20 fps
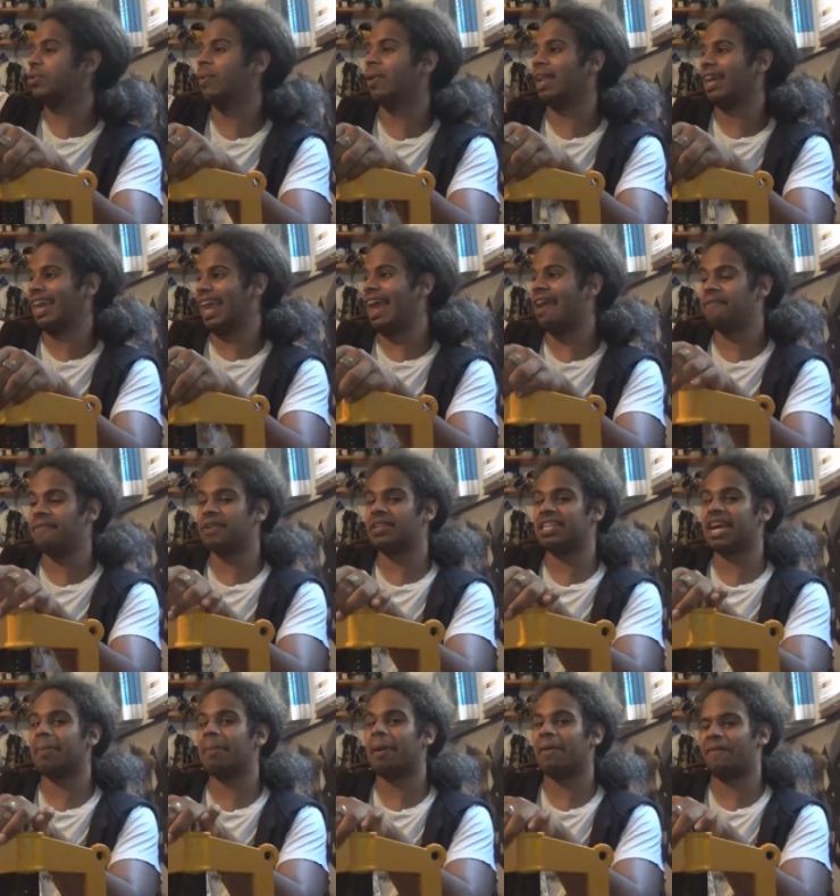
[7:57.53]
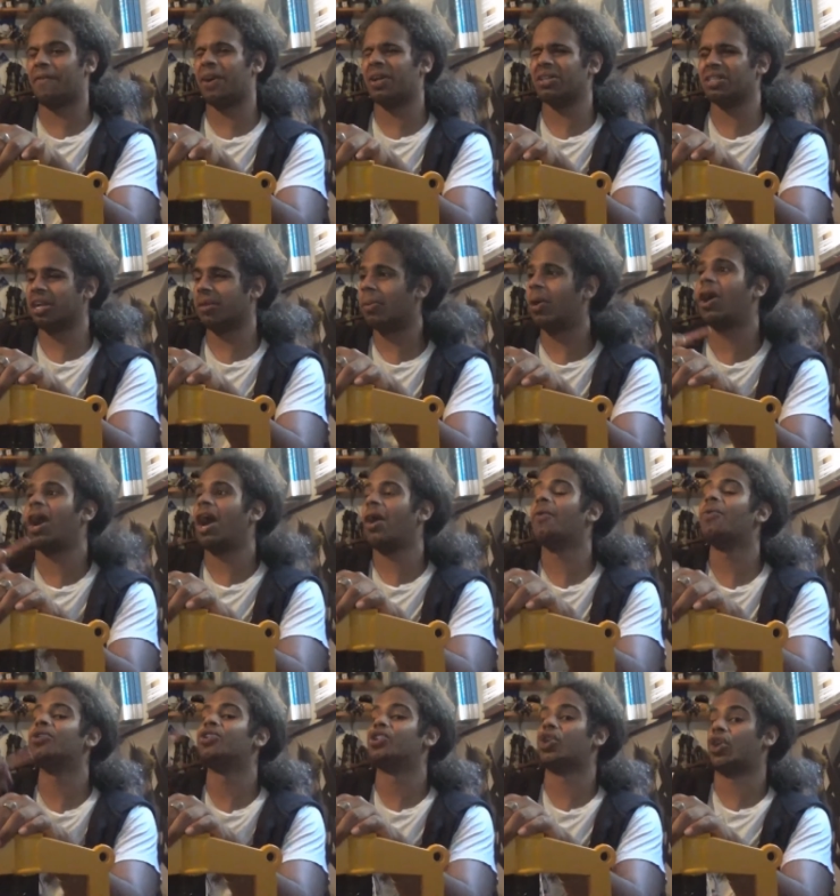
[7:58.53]
So like every time I fought Xigbar,
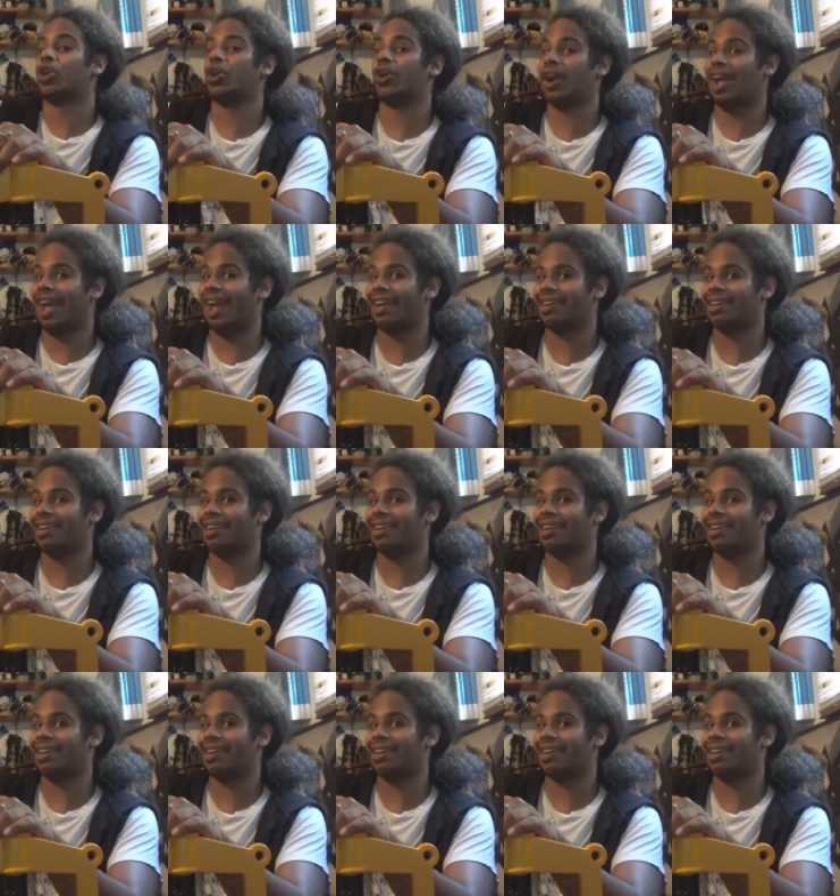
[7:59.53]
I would turn